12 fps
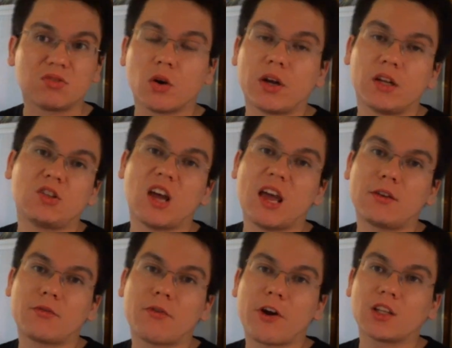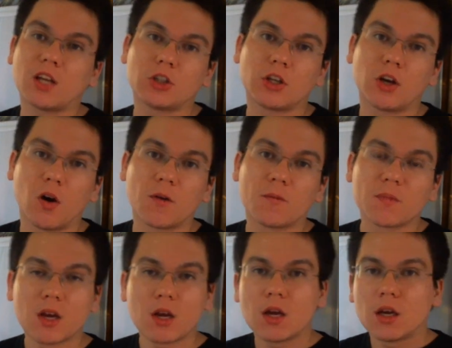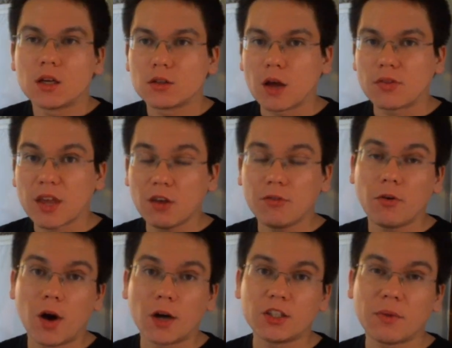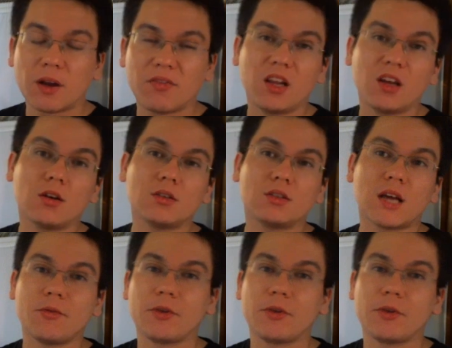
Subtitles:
So it's very touch and go. So thank you for watching my videos.